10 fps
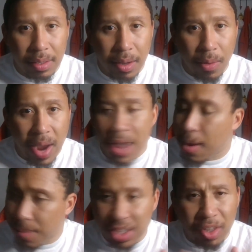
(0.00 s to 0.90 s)
All right,
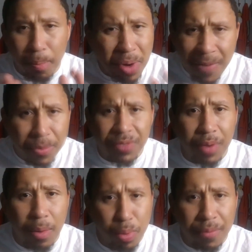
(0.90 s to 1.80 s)
uh, just a brief re
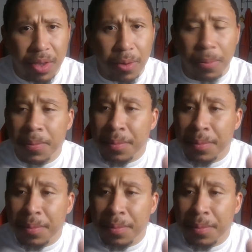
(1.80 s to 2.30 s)
a review.